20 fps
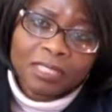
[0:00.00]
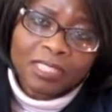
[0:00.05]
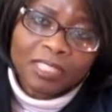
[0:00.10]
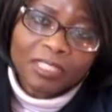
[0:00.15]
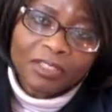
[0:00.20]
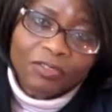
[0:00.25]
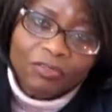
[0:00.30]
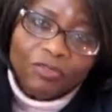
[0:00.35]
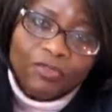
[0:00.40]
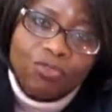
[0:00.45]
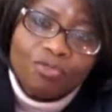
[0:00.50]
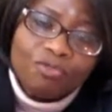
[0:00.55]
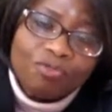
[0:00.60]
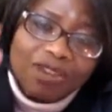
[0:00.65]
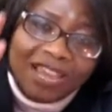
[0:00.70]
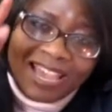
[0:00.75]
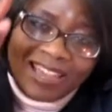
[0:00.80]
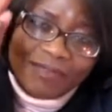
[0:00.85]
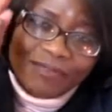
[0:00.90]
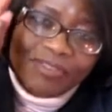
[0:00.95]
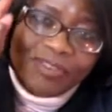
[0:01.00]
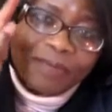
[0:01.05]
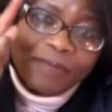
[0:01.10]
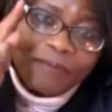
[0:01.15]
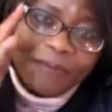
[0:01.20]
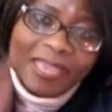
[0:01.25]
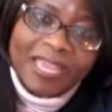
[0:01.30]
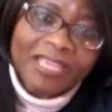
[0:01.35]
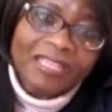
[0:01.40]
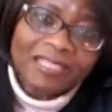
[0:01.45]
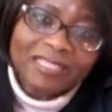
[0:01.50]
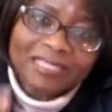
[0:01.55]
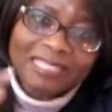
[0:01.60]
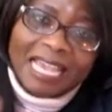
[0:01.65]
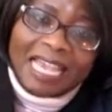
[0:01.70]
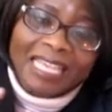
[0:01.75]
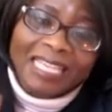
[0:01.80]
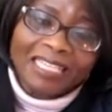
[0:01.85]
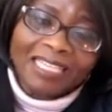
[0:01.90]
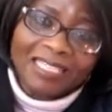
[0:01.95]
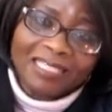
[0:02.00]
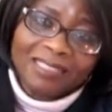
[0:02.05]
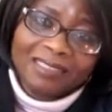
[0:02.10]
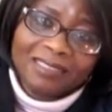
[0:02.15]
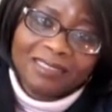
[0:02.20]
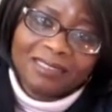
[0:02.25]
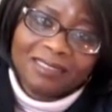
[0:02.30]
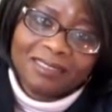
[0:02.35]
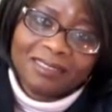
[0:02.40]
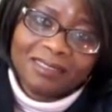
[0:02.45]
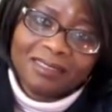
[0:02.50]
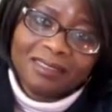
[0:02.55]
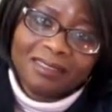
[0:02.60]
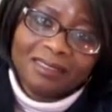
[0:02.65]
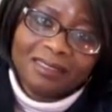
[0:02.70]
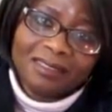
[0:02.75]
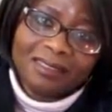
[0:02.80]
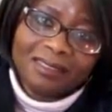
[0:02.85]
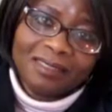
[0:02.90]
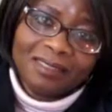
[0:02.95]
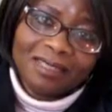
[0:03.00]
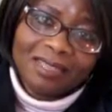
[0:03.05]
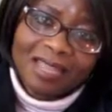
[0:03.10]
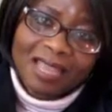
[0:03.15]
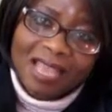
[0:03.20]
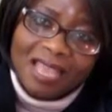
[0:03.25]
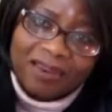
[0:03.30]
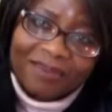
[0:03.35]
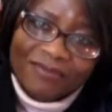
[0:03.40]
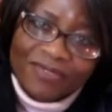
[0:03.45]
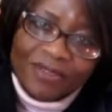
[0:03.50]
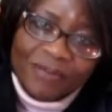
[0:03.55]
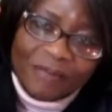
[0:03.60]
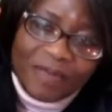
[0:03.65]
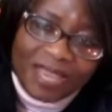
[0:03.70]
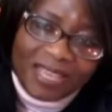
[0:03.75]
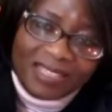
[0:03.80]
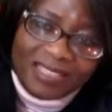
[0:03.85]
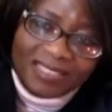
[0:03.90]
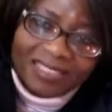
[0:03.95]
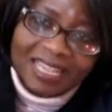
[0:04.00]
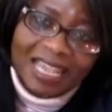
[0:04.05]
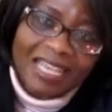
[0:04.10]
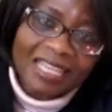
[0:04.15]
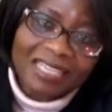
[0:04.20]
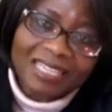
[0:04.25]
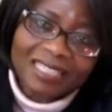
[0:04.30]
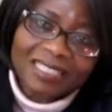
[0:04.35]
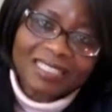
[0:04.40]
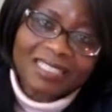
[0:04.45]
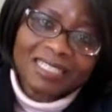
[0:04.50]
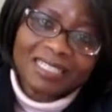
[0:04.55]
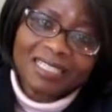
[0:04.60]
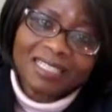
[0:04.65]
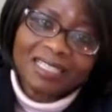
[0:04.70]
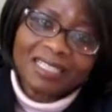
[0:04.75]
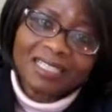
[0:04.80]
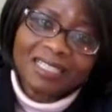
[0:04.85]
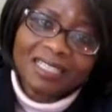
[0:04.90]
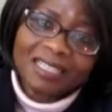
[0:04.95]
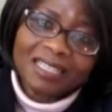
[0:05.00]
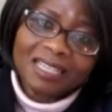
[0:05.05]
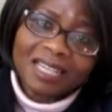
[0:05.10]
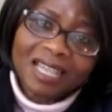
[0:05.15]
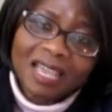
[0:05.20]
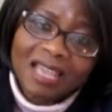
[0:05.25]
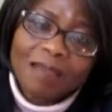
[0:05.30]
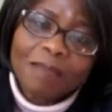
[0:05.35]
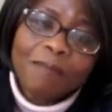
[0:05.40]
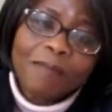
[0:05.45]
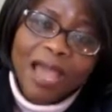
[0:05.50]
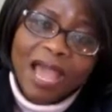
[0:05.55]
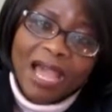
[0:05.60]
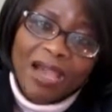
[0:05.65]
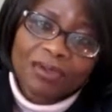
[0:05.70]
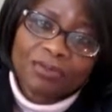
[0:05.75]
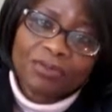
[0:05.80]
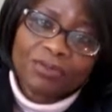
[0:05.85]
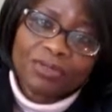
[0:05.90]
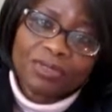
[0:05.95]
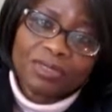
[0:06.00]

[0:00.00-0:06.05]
If you can remain silent and remain silent about